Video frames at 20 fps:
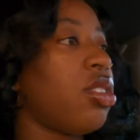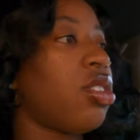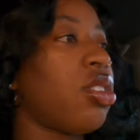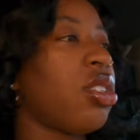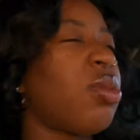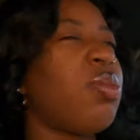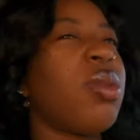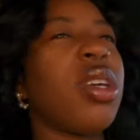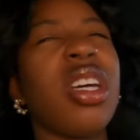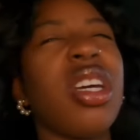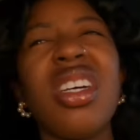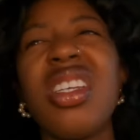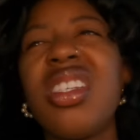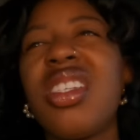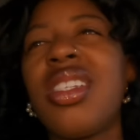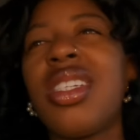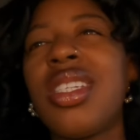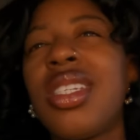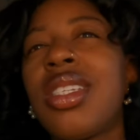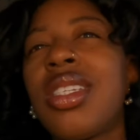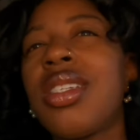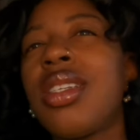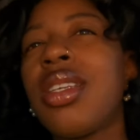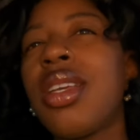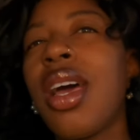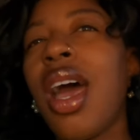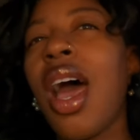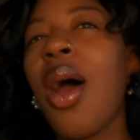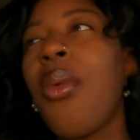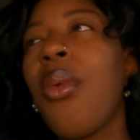just because
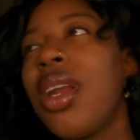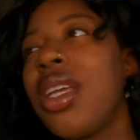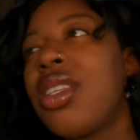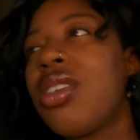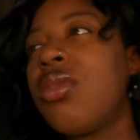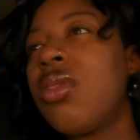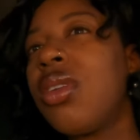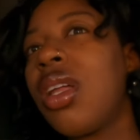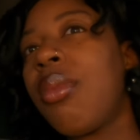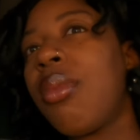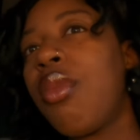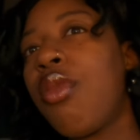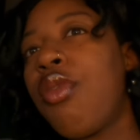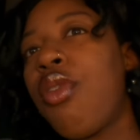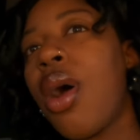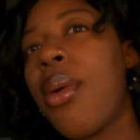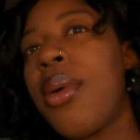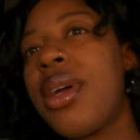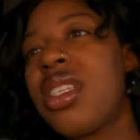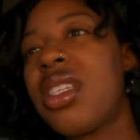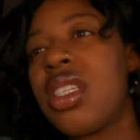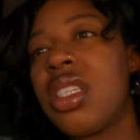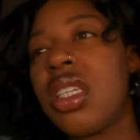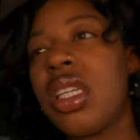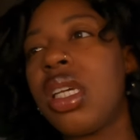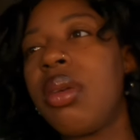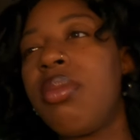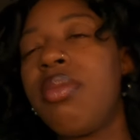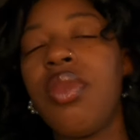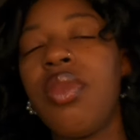I wanted to do that before I went to
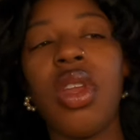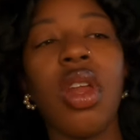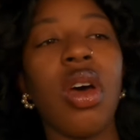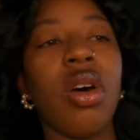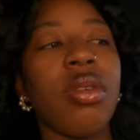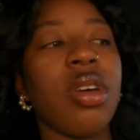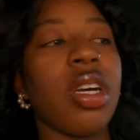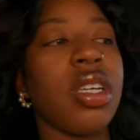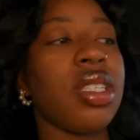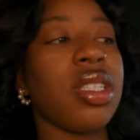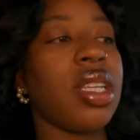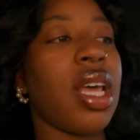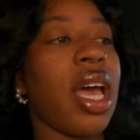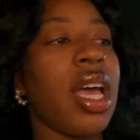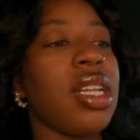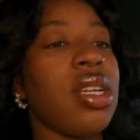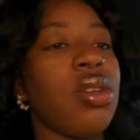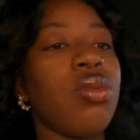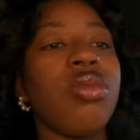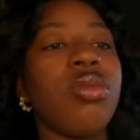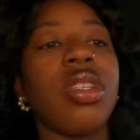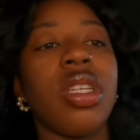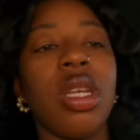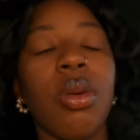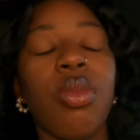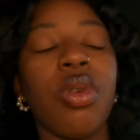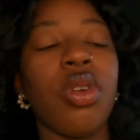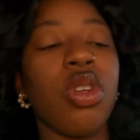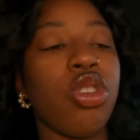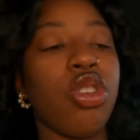sleep, you know, because I do
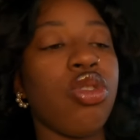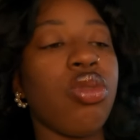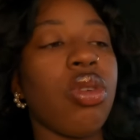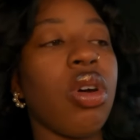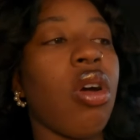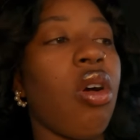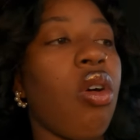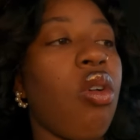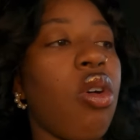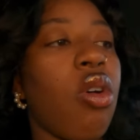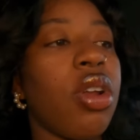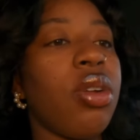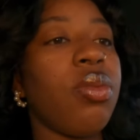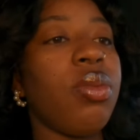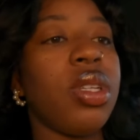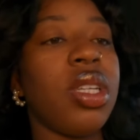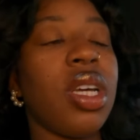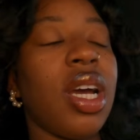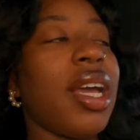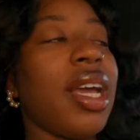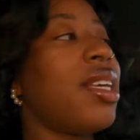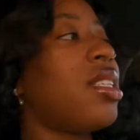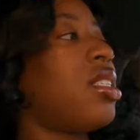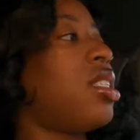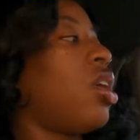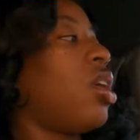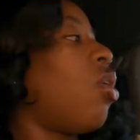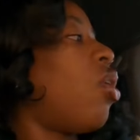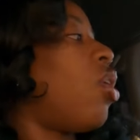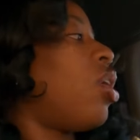sleep with the truck on, with the
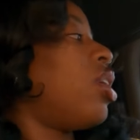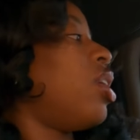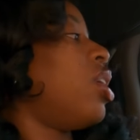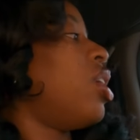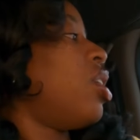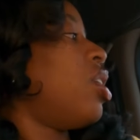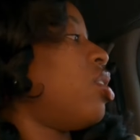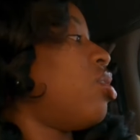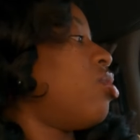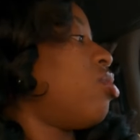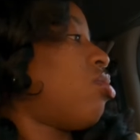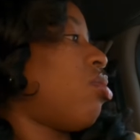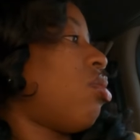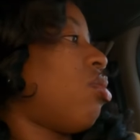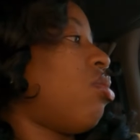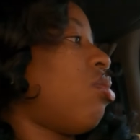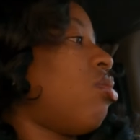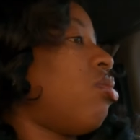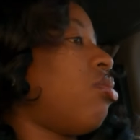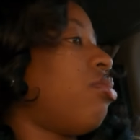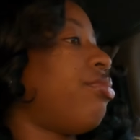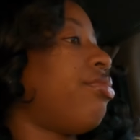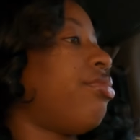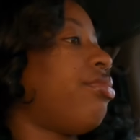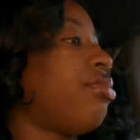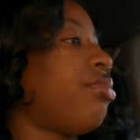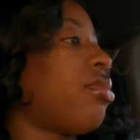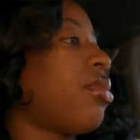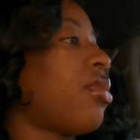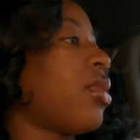AC on. So,
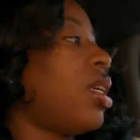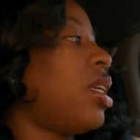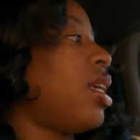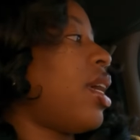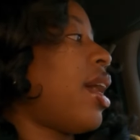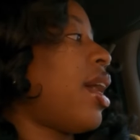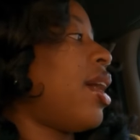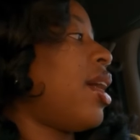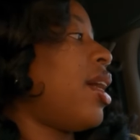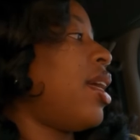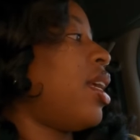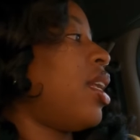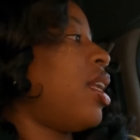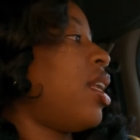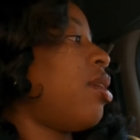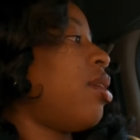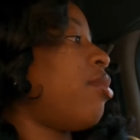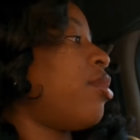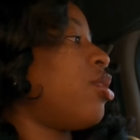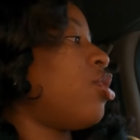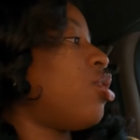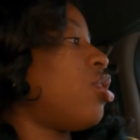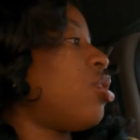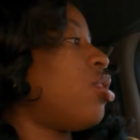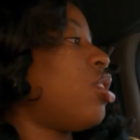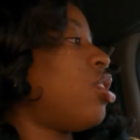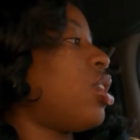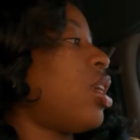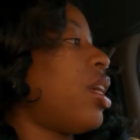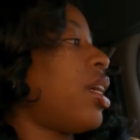yeah, and then I'm going to
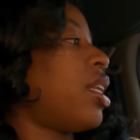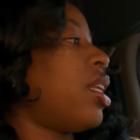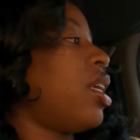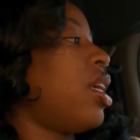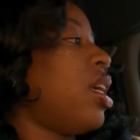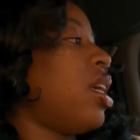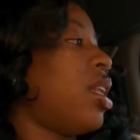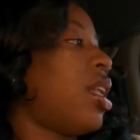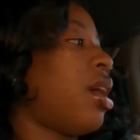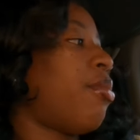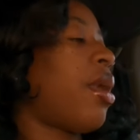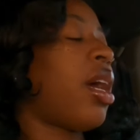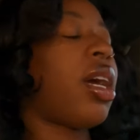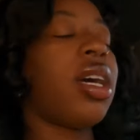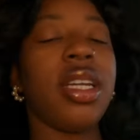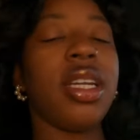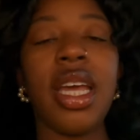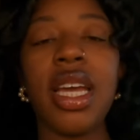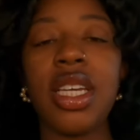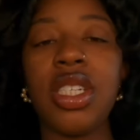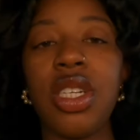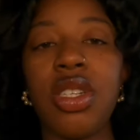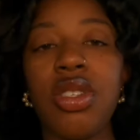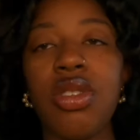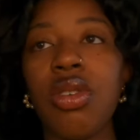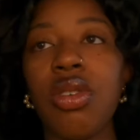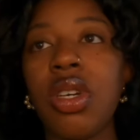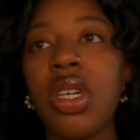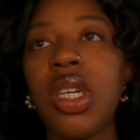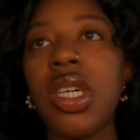just check that my
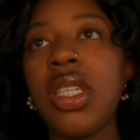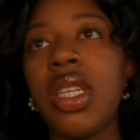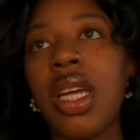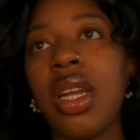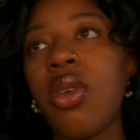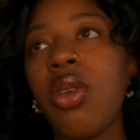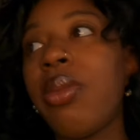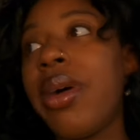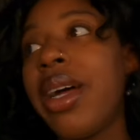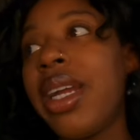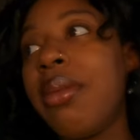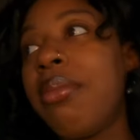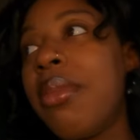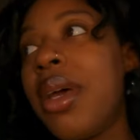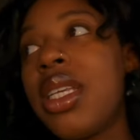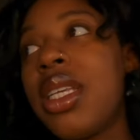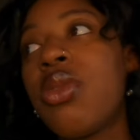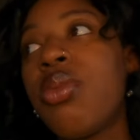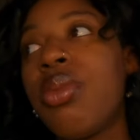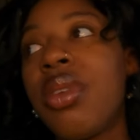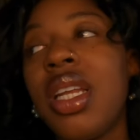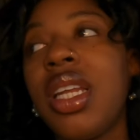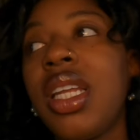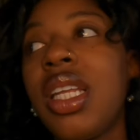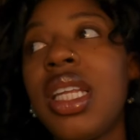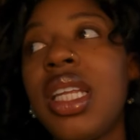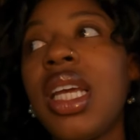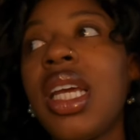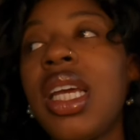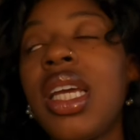connections are good, that nobody messed with
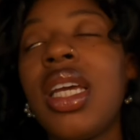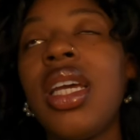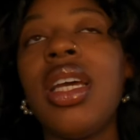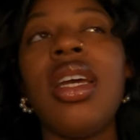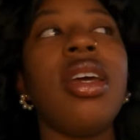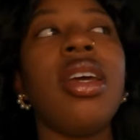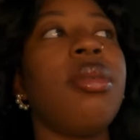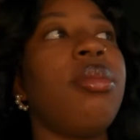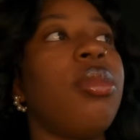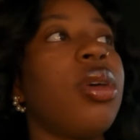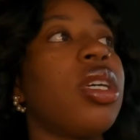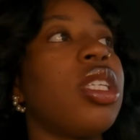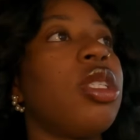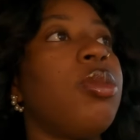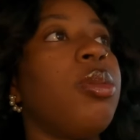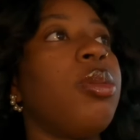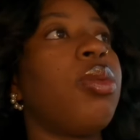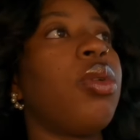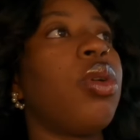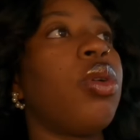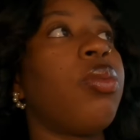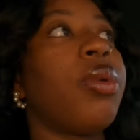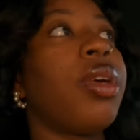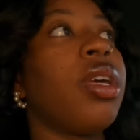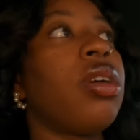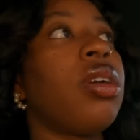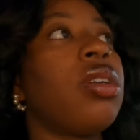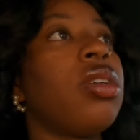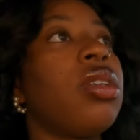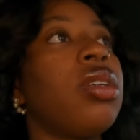anything because people are
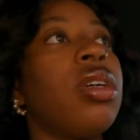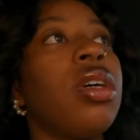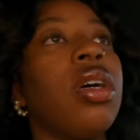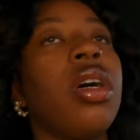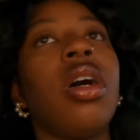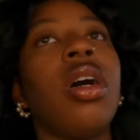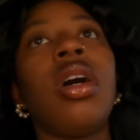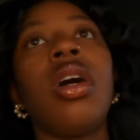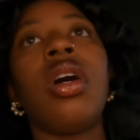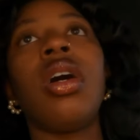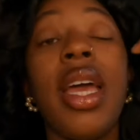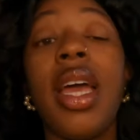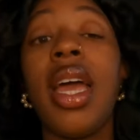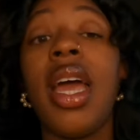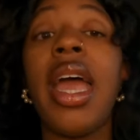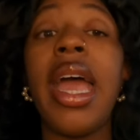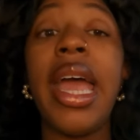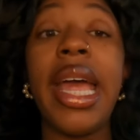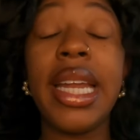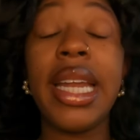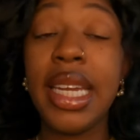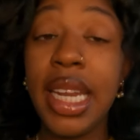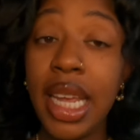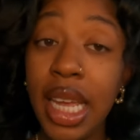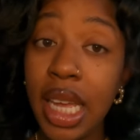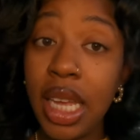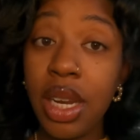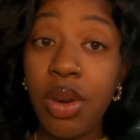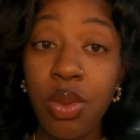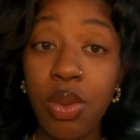weird. And
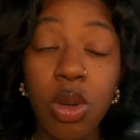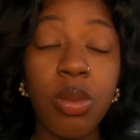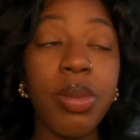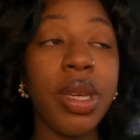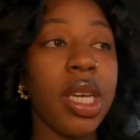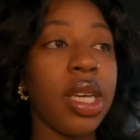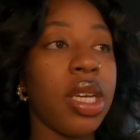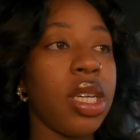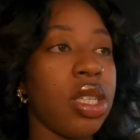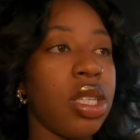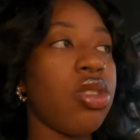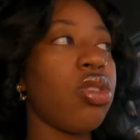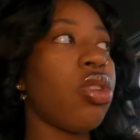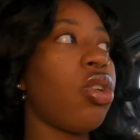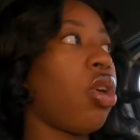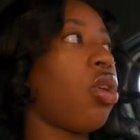then we'll be good to